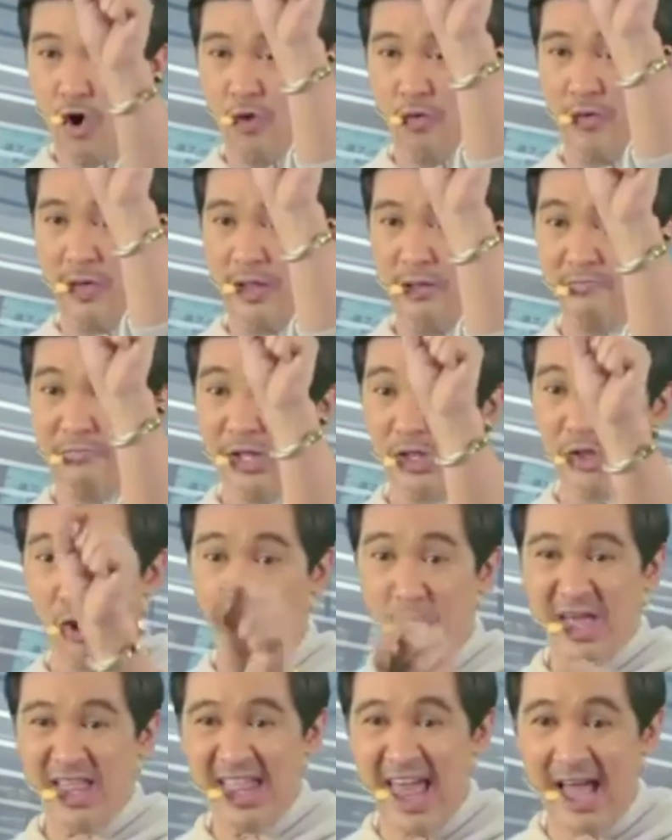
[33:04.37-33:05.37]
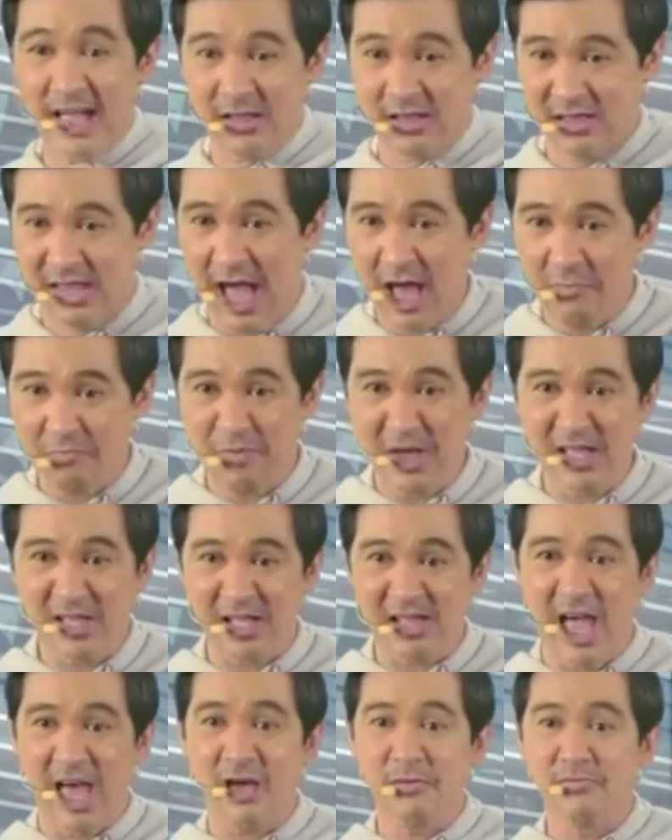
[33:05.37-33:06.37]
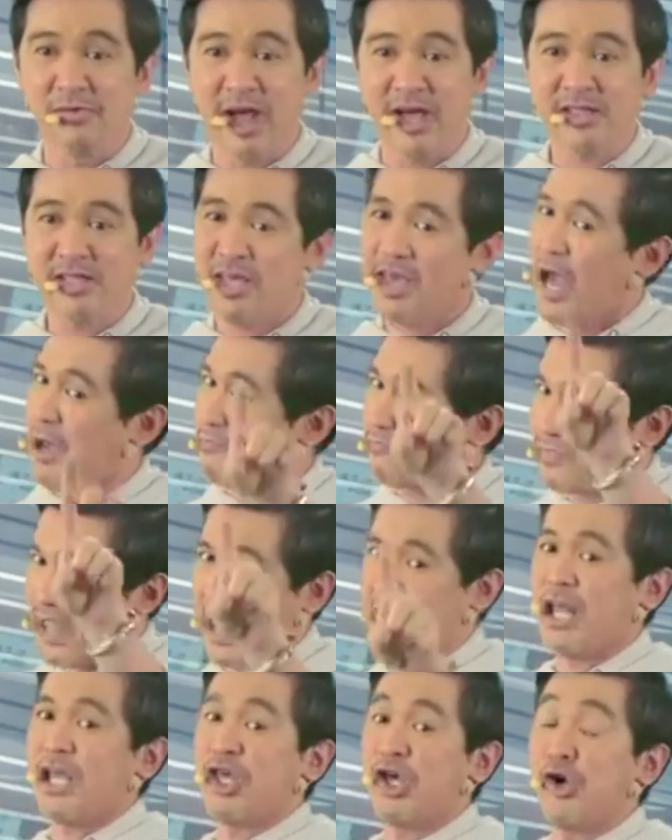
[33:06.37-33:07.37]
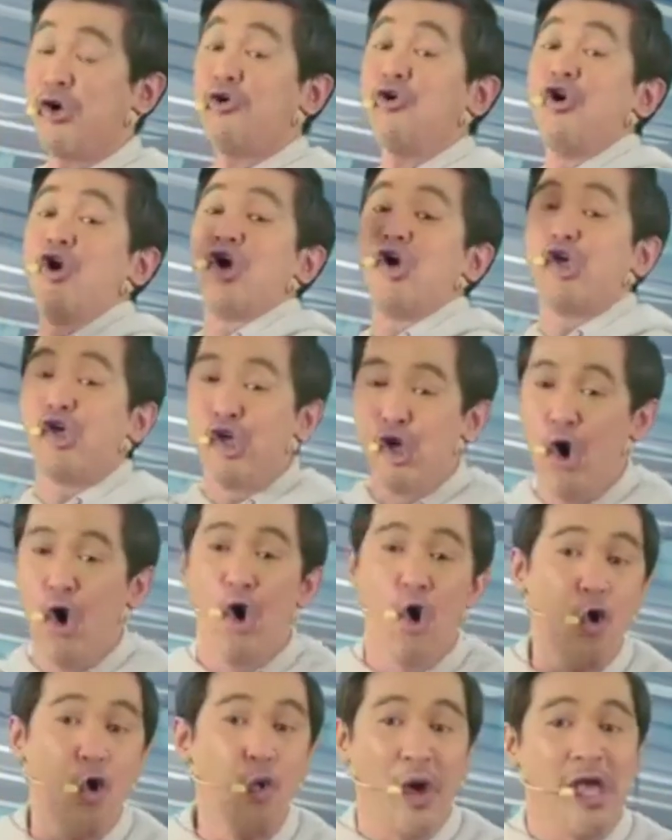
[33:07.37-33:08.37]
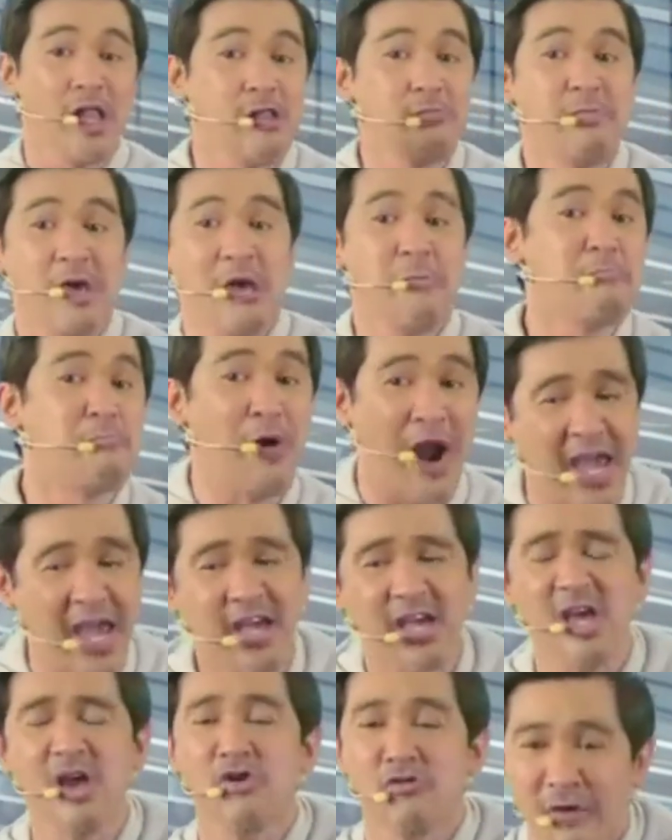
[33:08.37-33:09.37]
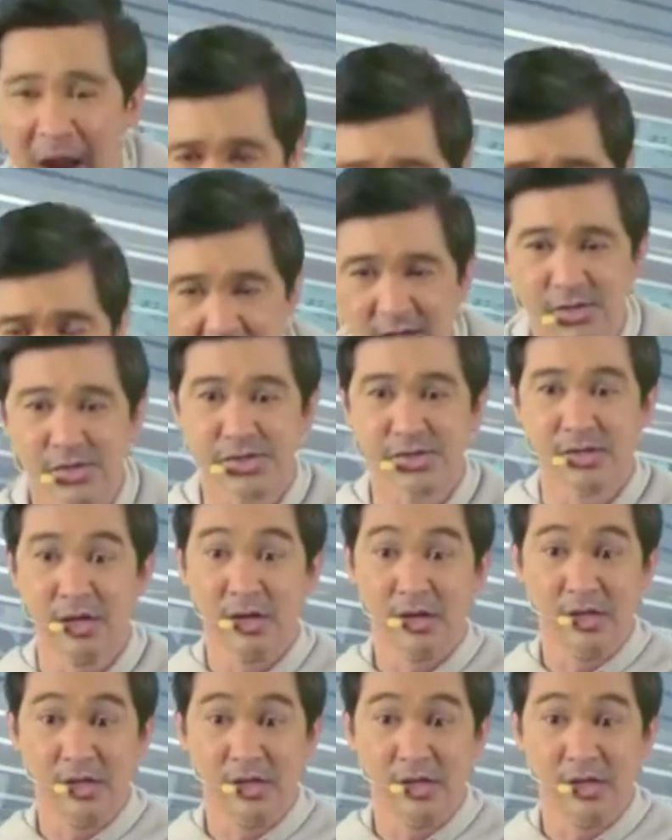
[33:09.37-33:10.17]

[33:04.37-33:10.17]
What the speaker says: who will be doing that, typing that I am ready, I'm telling you, you will be breaking records